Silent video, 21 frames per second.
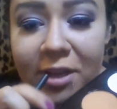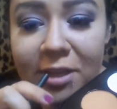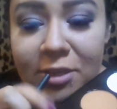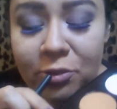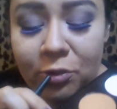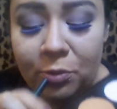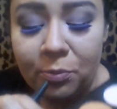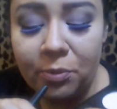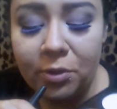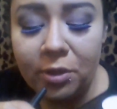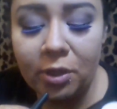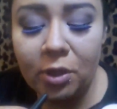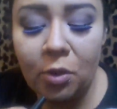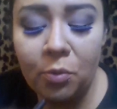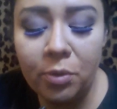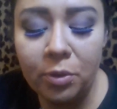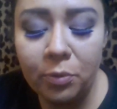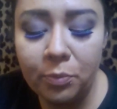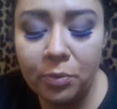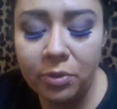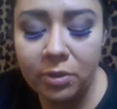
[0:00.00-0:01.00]
so I'm going to go
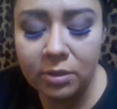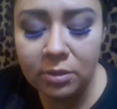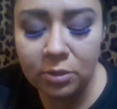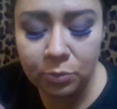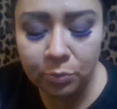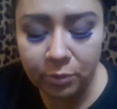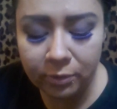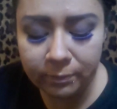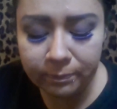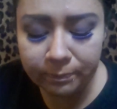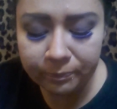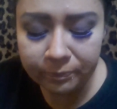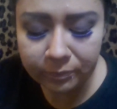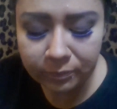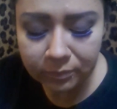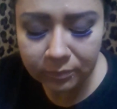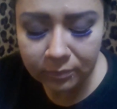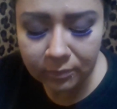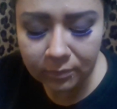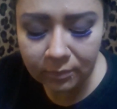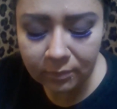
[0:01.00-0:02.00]
in with this one.
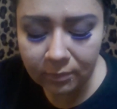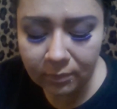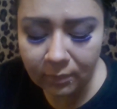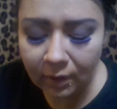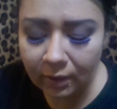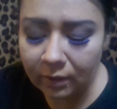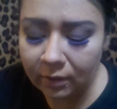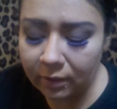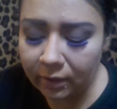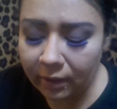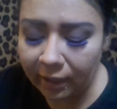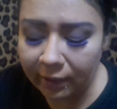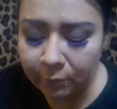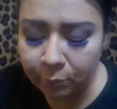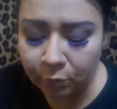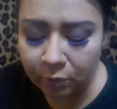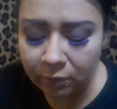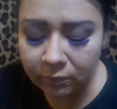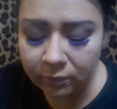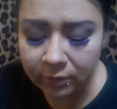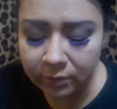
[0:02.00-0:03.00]
Kind of
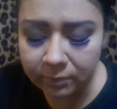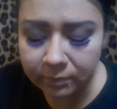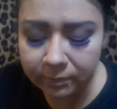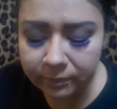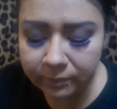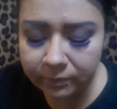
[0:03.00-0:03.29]
more of a,